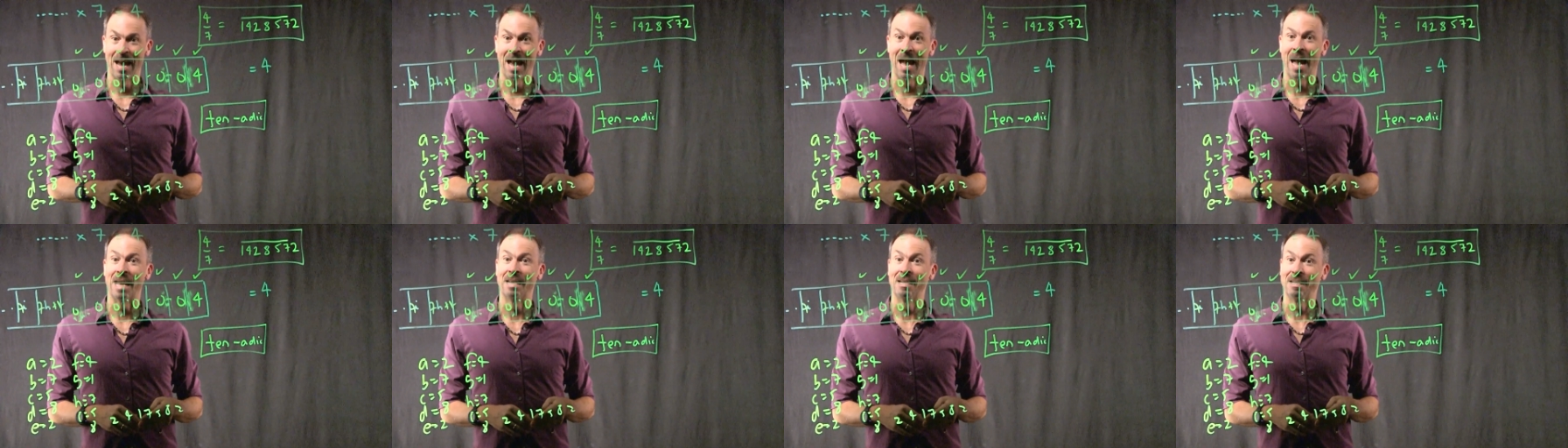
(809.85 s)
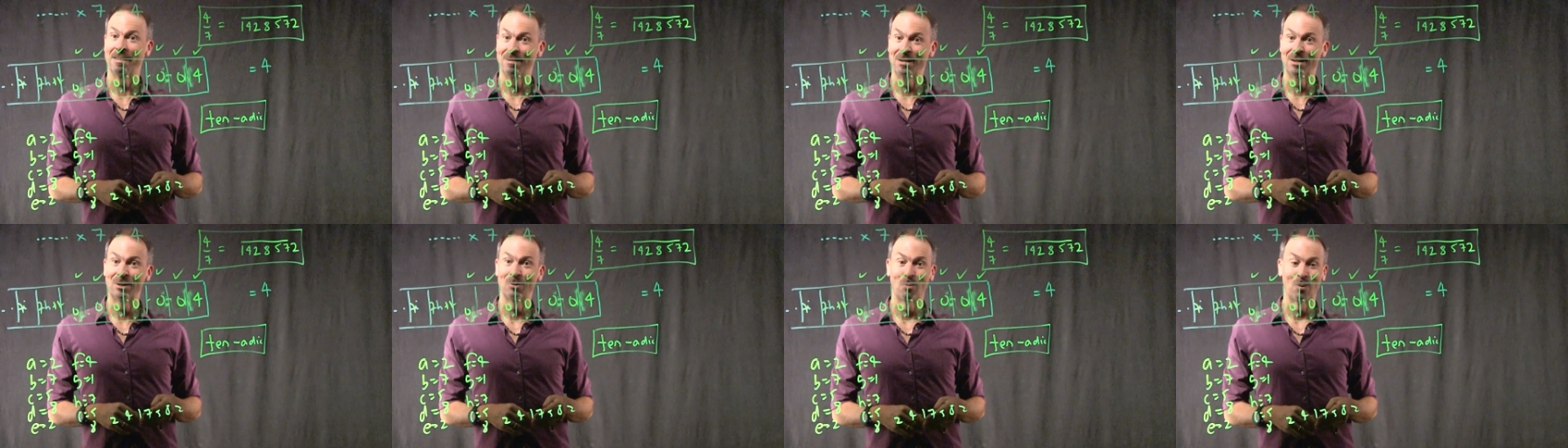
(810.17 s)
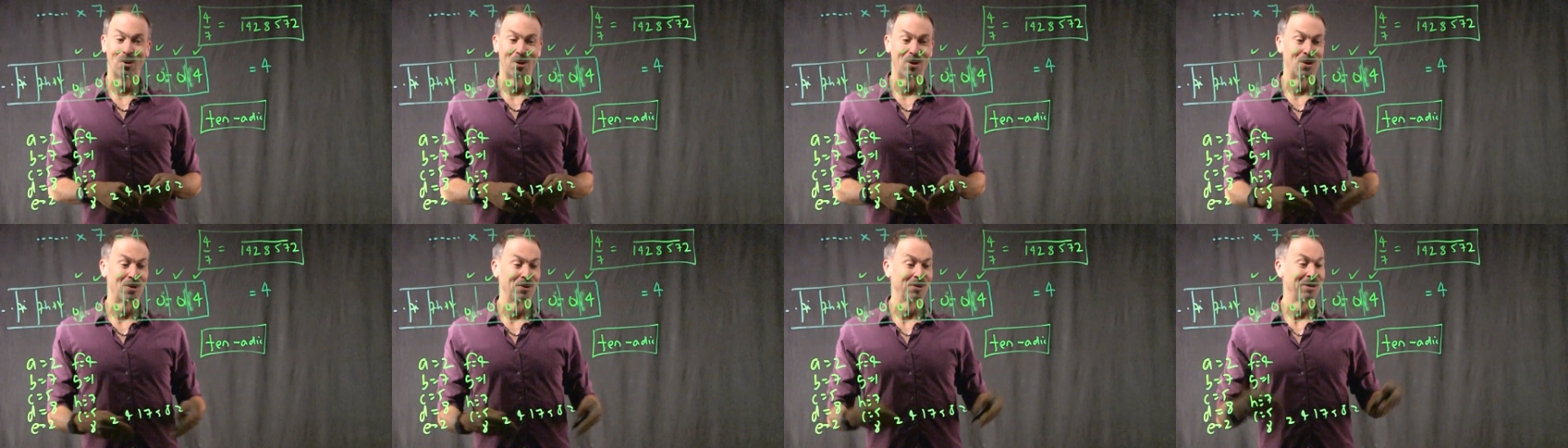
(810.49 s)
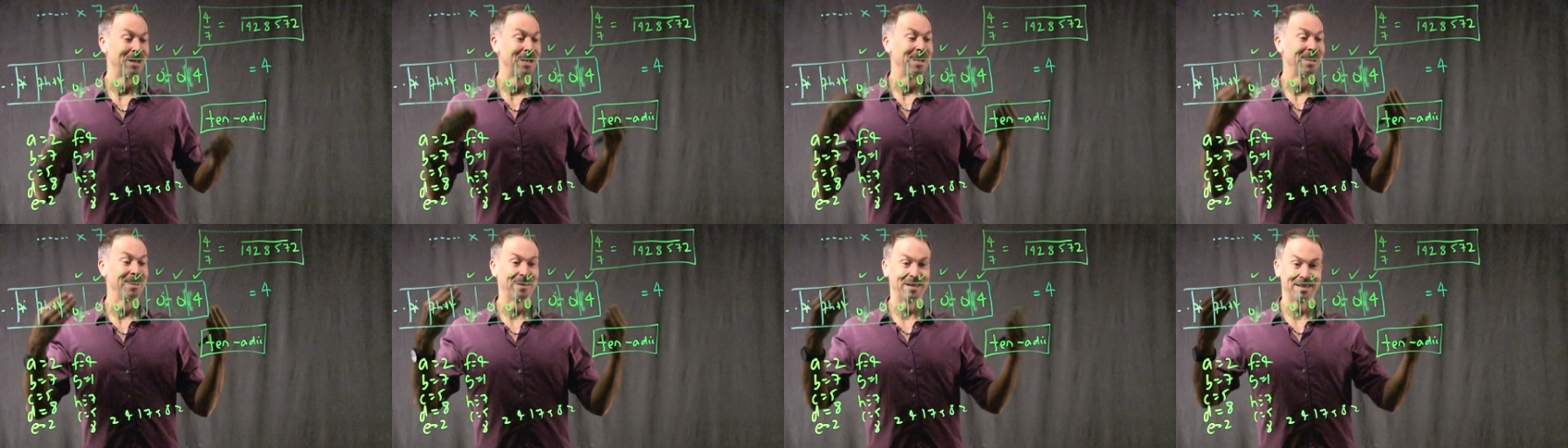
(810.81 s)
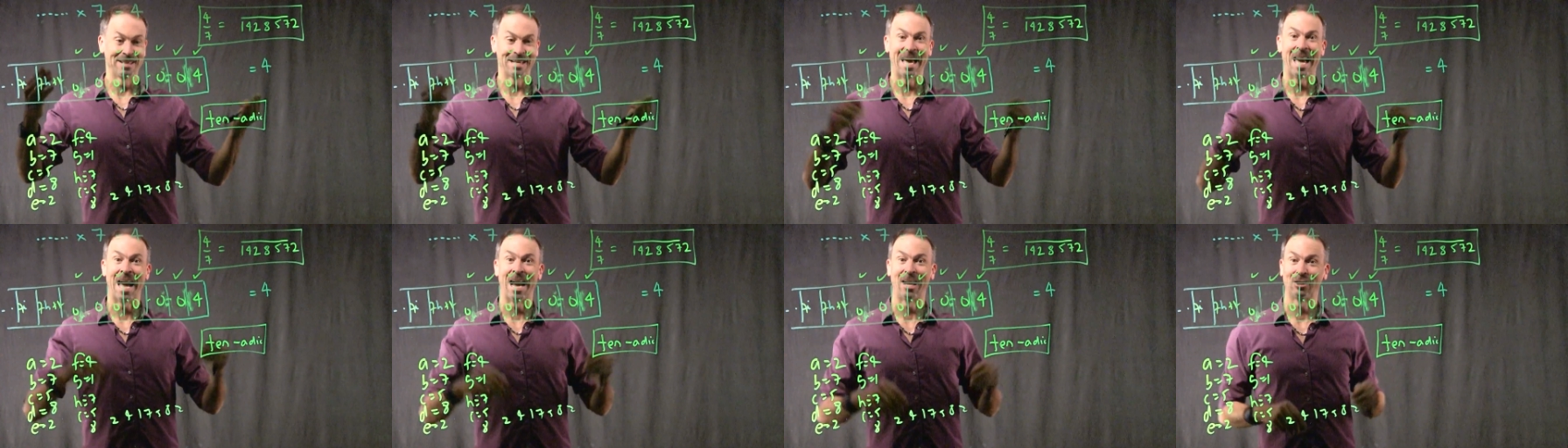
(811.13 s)
And in this world,
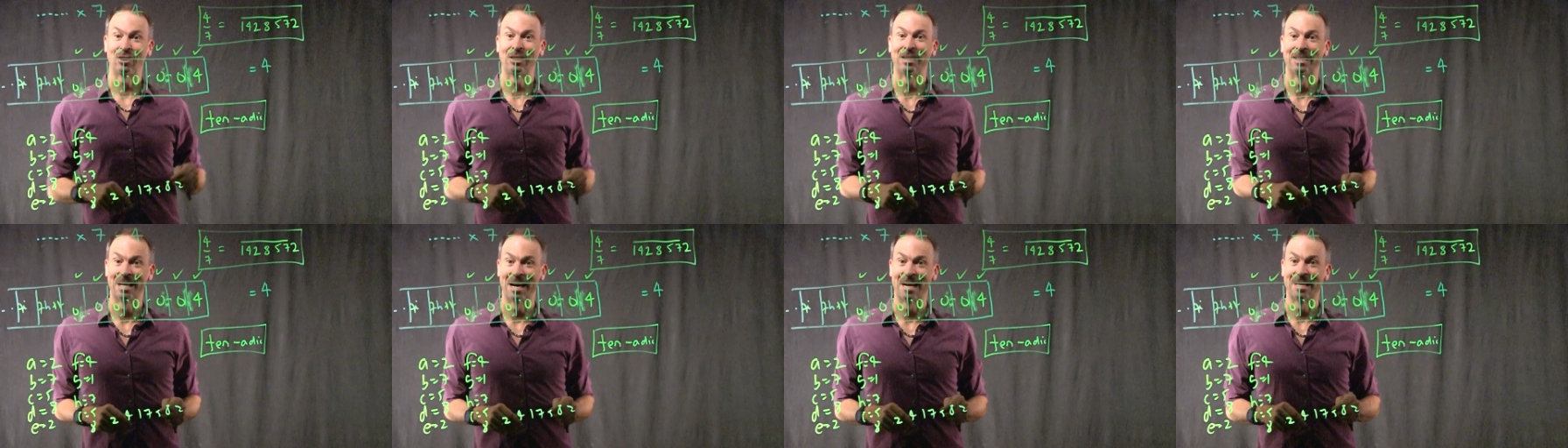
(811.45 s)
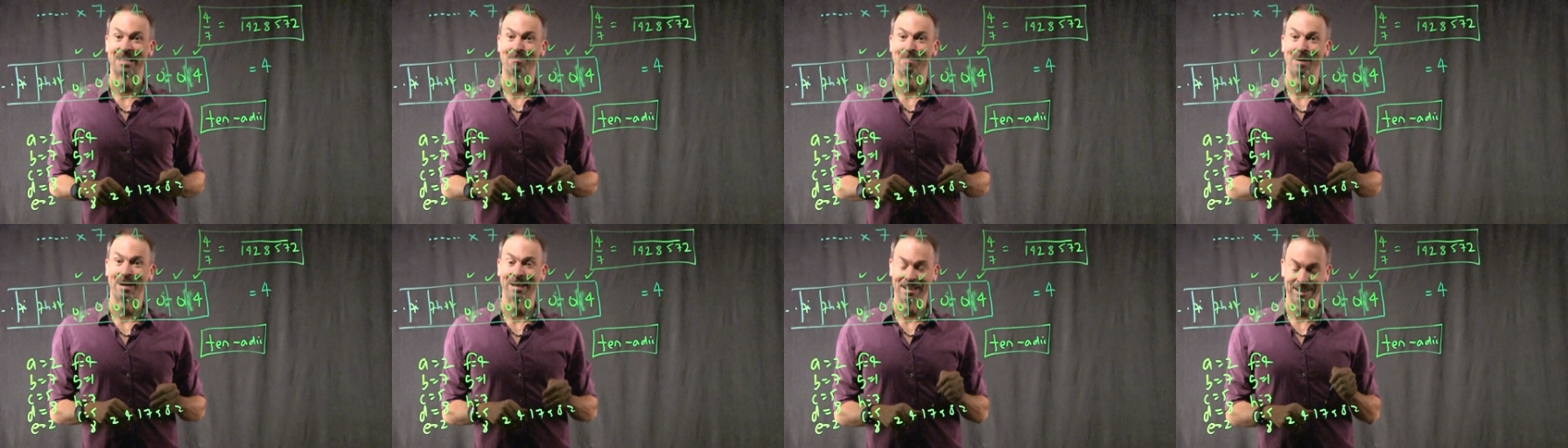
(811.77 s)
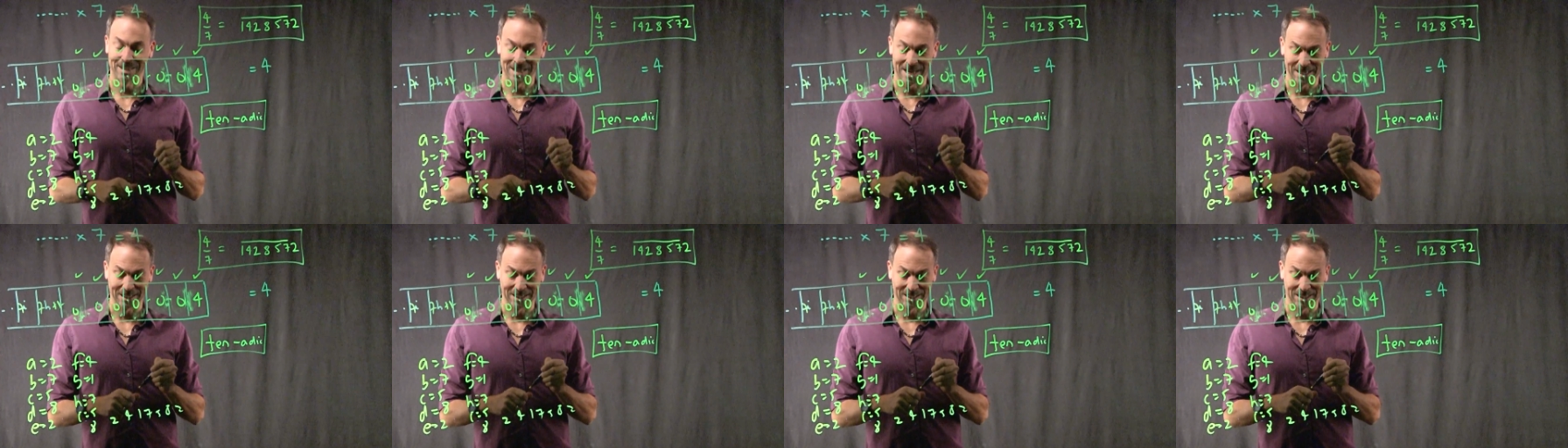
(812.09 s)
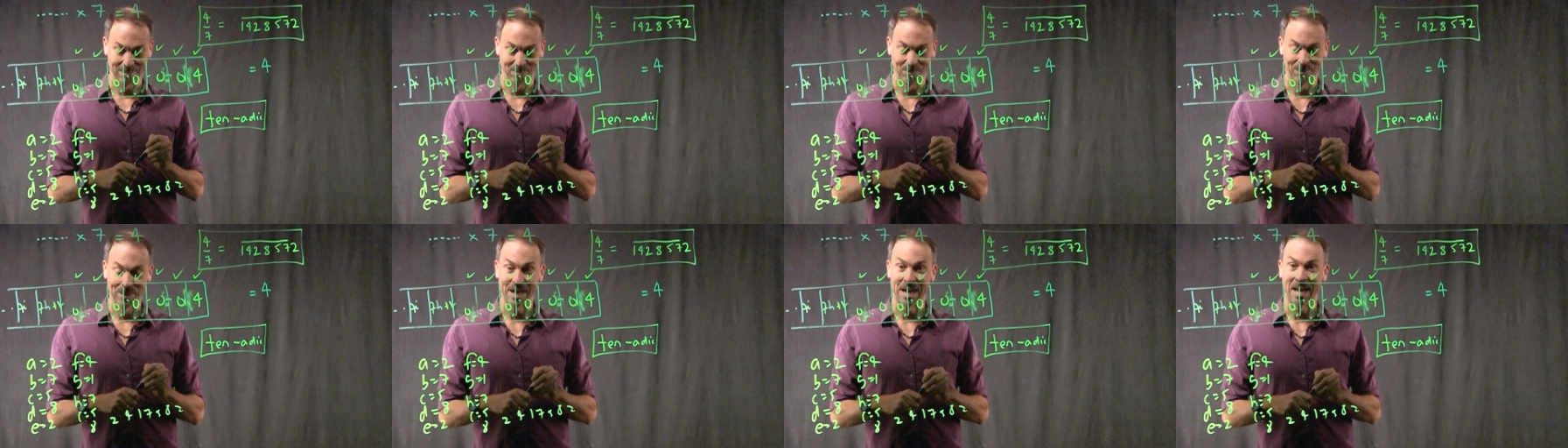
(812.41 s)
this actually does make sense.